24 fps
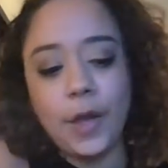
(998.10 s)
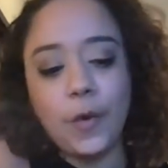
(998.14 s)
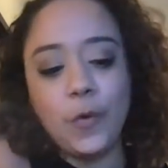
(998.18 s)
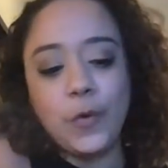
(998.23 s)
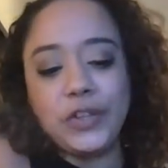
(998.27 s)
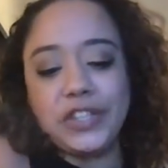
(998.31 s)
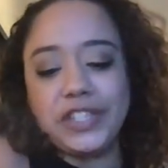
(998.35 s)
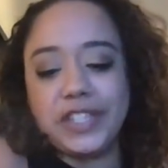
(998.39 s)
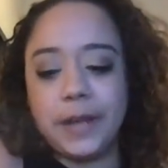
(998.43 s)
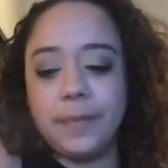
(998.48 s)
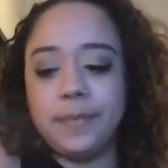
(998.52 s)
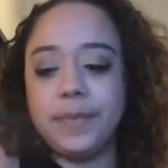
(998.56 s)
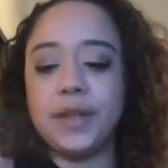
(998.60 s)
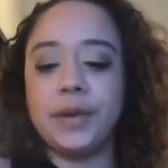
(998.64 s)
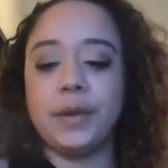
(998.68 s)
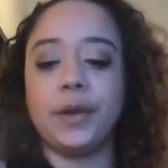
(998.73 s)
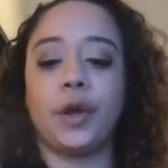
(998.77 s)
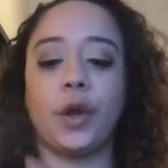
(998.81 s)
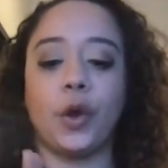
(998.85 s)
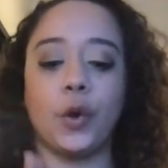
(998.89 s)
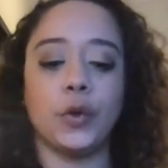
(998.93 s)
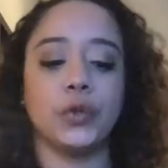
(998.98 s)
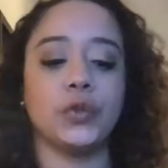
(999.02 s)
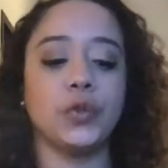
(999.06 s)
When
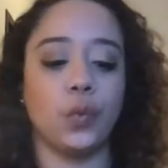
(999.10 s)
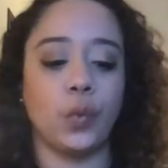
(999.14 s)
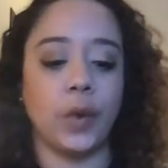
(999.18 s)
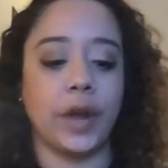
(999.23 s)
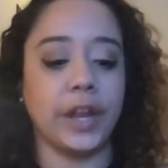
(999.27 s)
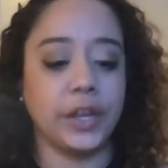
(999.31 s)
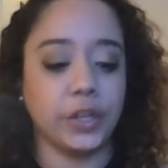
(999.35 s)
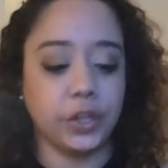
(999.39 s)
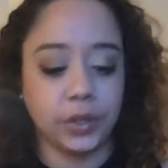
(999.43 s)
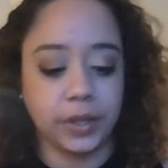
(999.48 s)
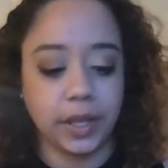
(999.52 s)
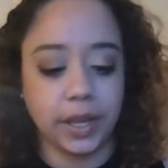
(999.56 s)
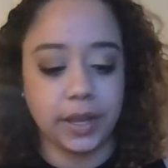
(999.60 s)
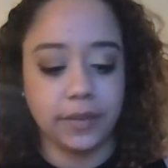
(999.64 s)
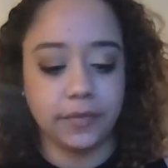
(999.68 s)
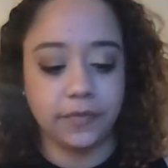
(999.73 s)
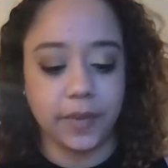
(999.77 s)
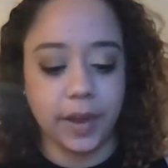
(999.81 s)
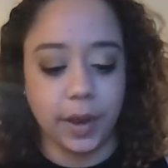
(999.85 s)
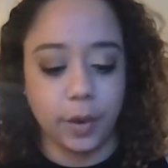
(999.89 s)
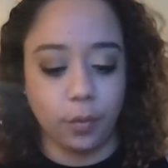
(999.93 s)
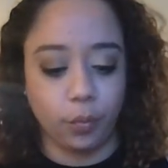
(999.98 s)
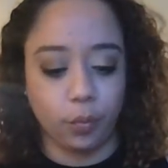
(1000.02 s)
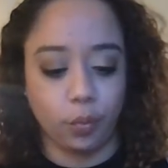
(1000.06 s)
something goes away in your life
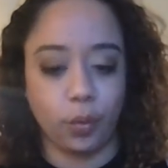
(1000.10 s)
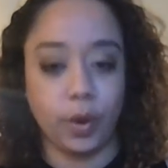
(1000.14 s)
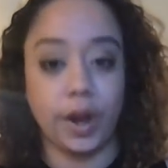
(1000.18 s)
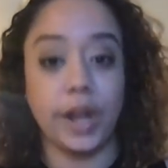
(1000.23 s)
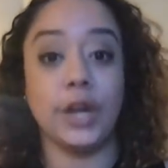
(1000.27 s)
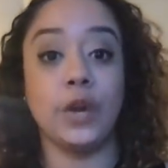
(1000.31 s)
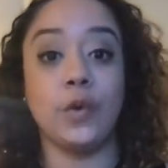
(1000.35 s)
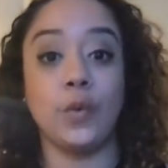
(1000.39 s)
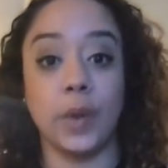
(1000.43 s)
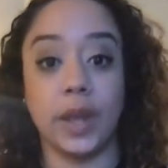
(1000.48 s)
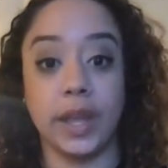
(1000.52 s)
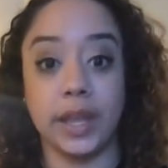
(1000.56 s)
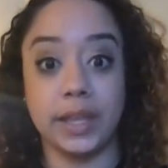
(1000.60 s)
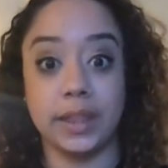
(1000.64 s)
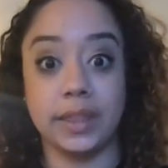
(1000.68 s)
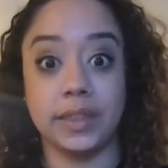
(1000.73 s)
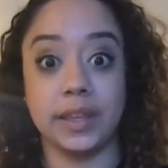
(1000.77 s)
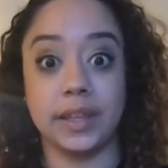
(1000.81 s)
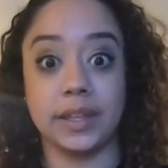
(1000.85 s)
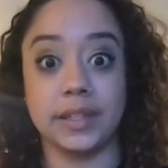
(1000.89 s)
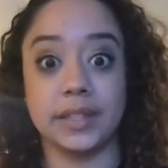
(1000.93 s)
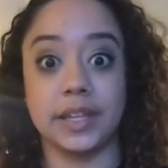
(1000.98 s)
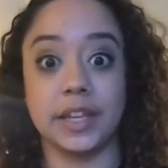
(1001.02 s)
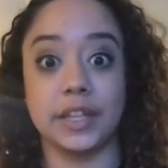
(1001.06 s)
and right away
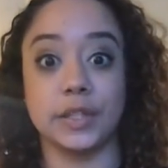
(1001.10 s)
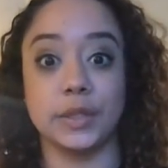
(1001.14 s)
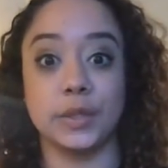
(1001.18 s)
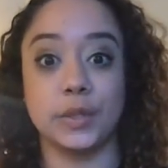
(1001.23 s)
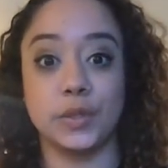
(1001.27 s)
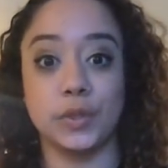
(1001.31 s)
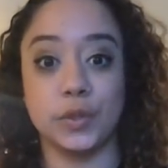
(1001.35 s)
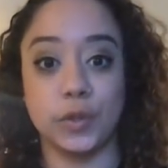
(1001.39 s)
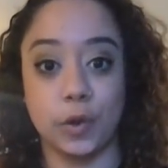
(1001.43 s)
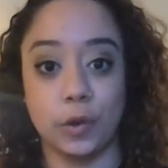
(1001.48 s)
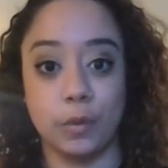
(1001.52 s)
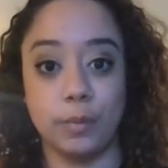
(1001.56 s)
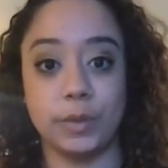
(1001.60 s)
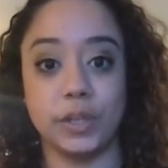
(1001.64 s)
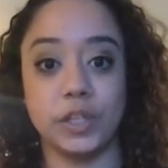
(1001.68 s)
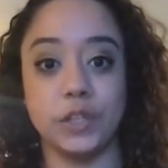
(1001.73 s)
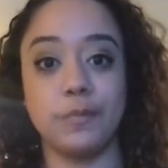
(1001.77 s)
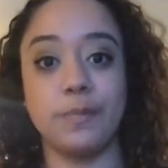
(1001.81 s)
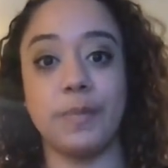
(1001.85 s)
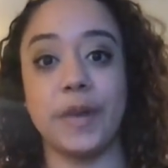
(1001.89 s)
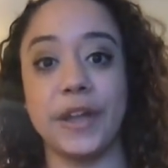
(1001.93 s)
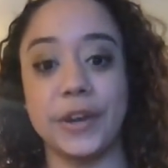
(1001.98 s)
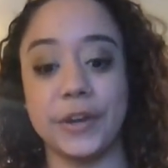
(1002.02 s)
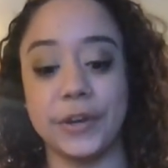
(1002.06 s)
things get so
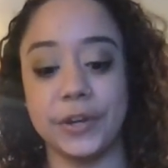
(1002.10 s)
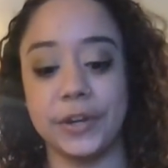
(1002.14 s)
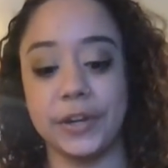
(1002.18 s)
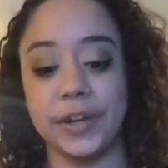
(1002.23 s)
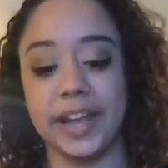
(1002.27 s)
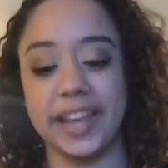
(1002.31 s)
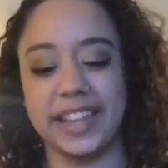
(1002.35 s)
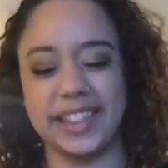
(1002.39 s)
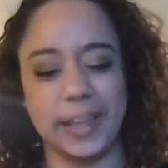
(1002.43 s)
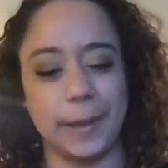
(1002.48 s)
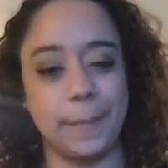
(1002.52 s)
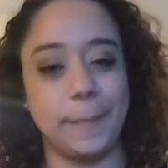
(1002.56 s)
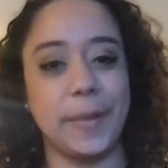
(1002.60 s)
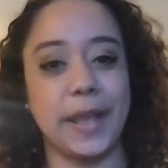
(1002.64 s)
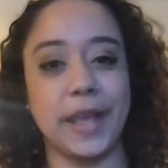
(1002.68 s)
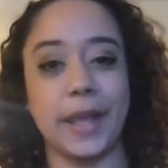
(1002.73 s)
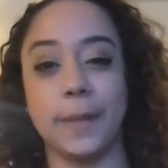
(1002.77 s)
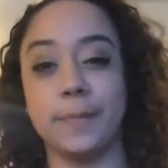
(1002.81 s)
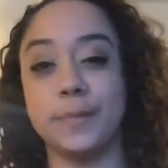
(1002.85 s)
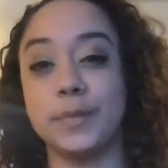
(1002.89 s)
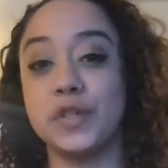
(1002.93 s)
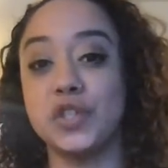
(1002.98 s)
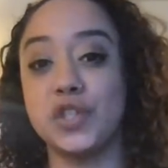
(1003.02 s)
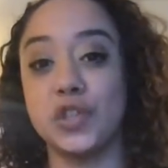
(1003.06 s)
much better and they pick
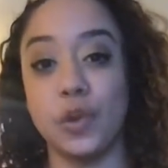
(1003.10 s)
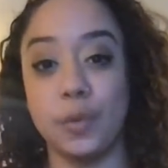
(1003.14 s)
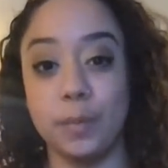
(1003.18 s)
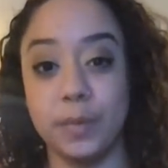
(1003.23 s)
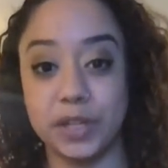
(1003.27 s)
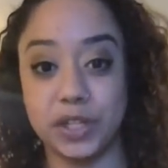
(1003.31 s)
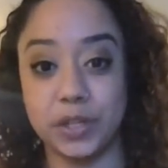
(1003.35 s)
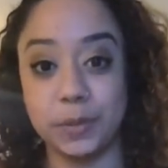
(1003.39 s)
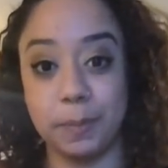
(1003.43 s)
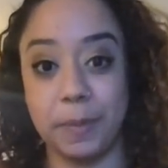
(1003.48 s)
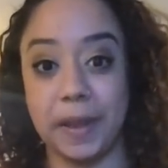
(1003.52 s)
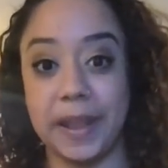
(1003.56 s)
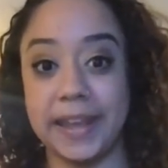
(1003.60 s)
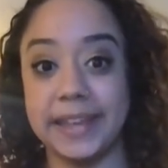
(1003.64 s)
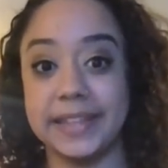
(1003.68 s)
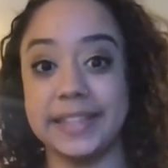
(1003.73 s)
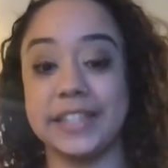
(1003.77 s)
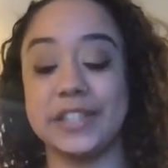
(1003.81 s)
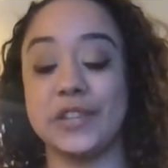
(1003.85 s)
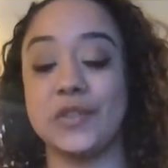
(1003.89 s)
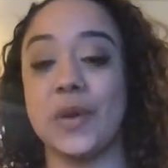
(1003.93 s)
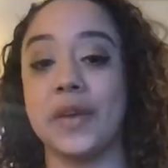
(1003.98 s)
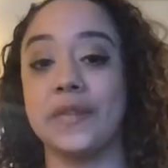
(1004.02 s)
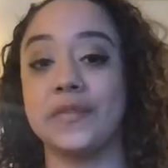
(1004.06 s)
up so much pace
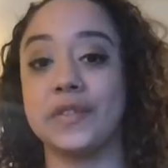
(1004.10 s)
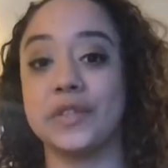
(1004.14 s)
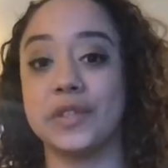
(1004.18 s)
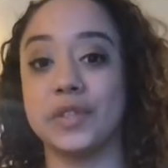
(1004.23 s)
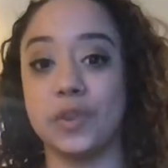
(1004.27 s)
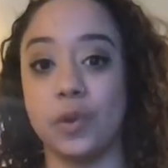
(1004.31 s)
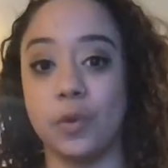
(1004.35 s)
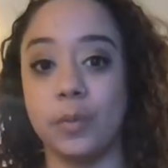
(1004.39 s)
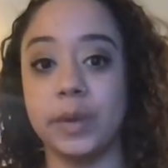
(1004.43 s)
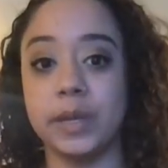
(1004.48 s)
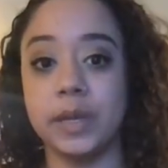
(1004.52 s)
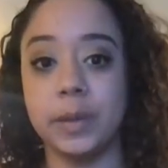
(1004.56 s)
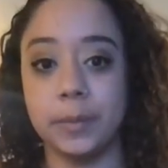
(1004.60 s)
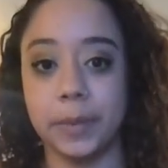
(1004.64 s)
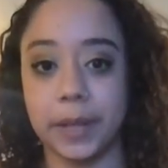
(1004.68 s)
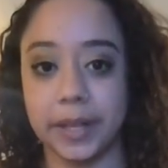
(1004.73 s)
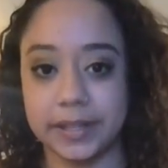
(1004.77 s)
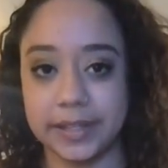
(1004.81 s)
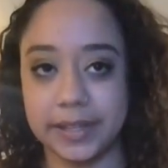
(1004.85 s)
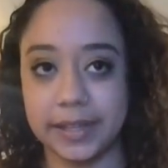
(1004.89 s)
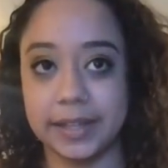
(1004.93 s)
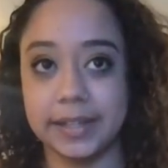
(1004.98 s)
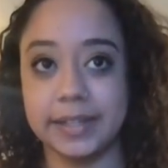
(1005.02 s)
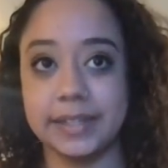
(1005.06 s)
and you have so many
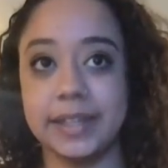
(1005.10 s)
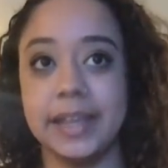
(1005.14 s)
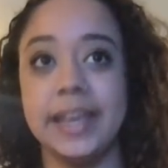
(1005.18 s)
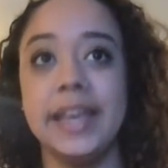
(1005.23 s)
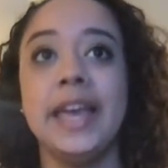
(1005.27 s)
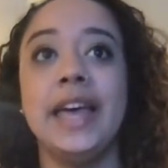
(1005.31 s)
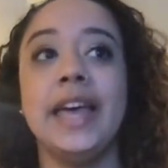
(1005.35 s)
blessings,